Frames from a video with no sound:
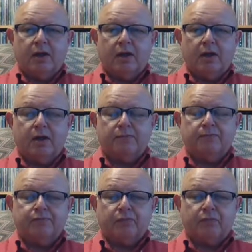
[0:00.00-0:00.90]

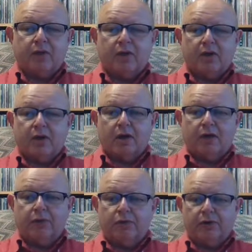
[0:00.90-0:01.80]
I
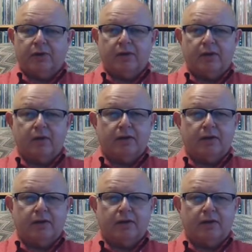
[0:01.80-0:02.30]
thought in